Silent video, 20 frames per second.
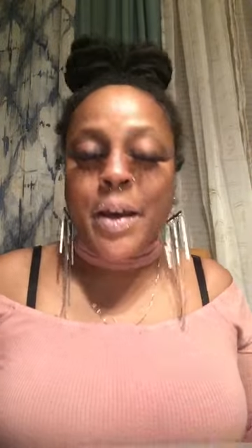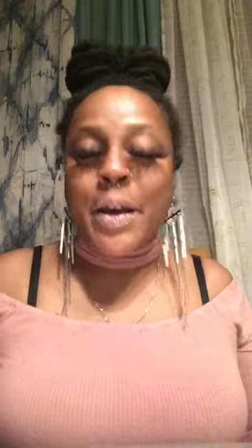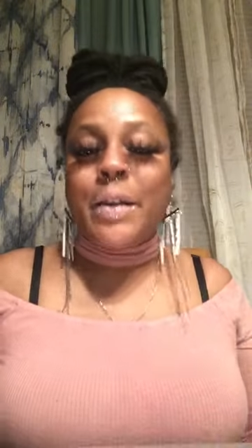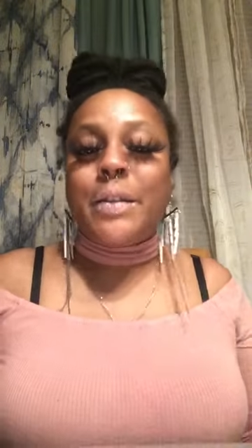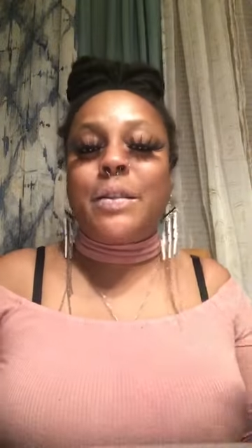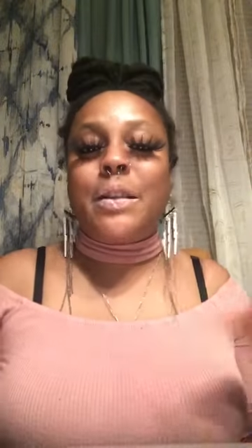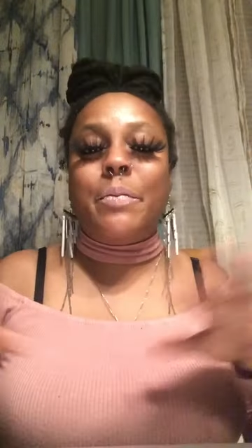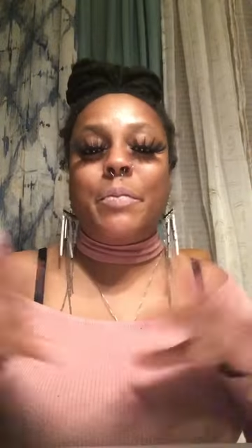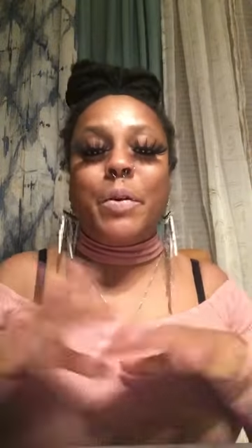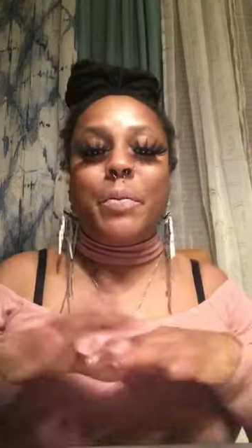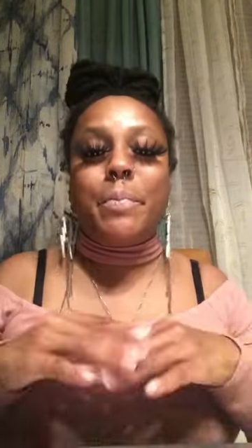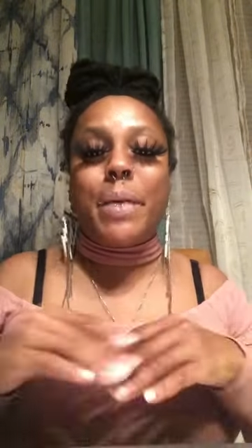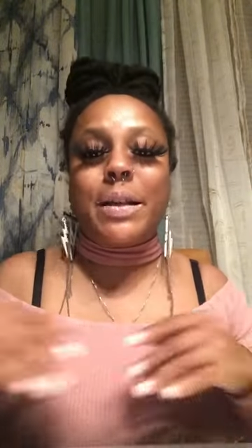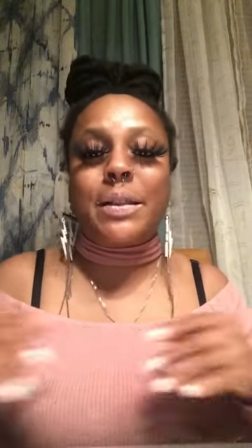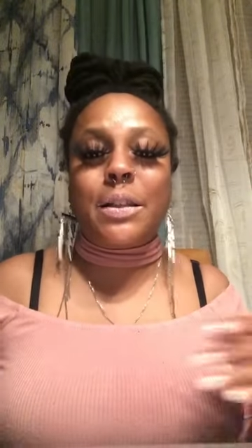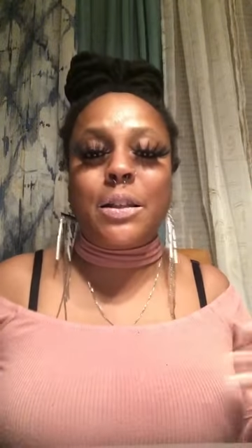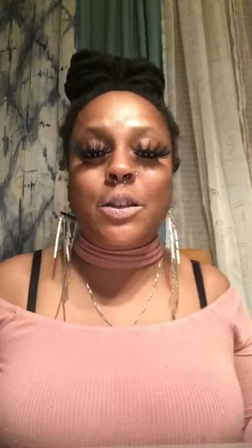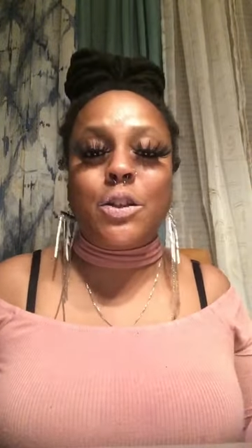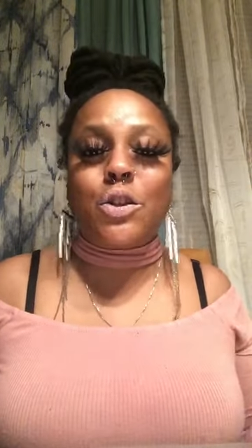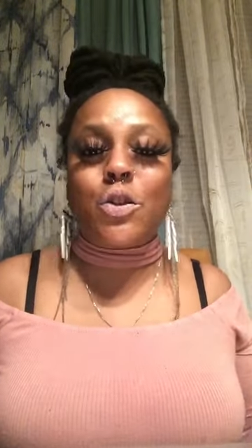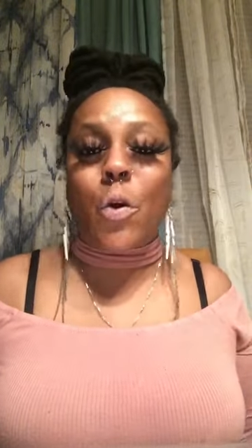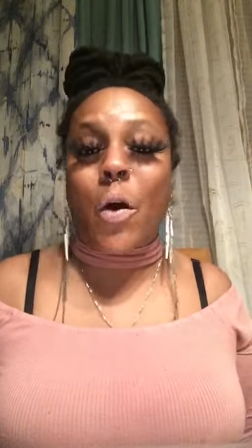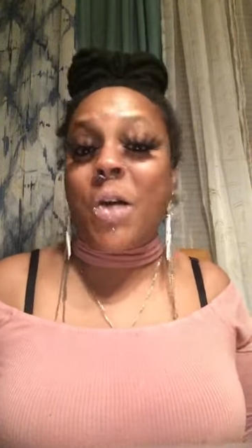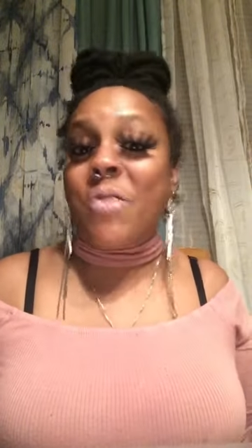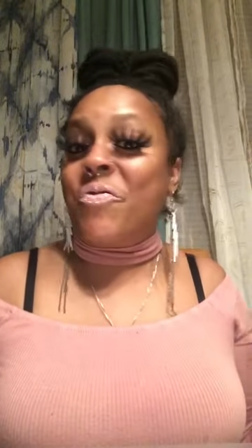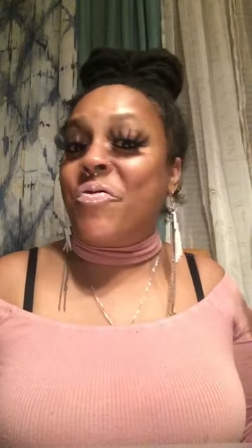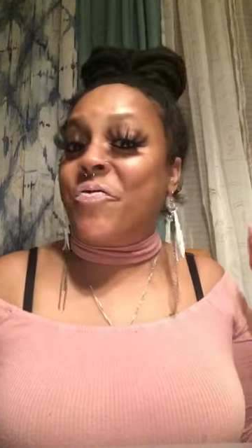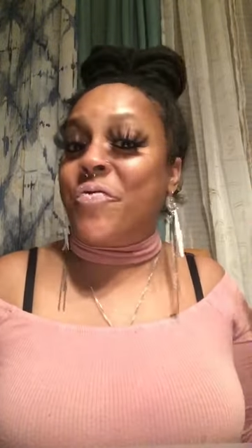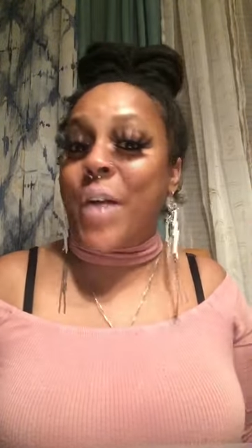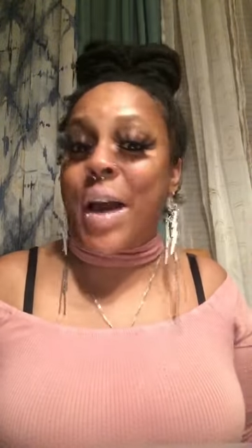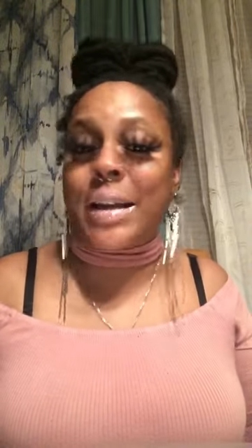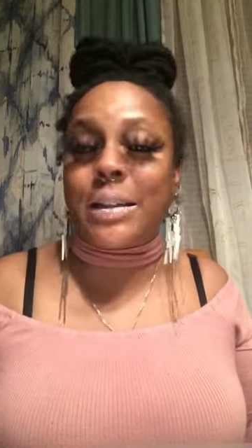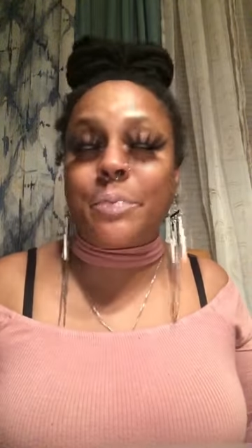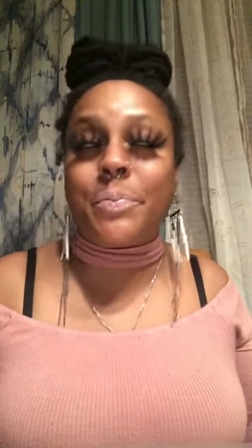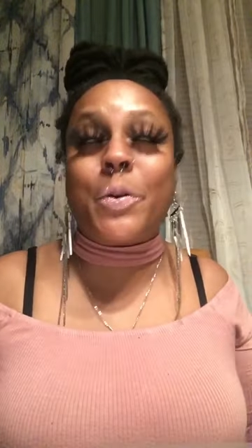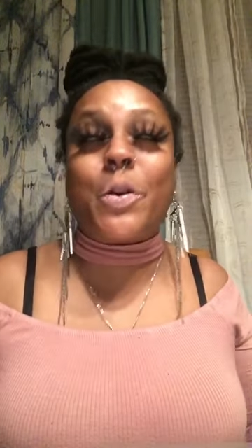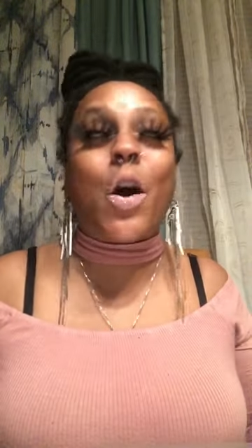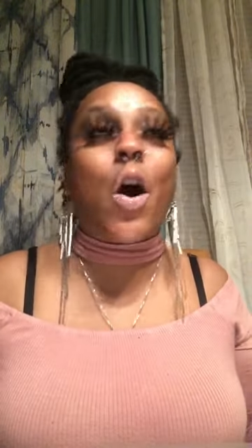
sent me messages on Facebook.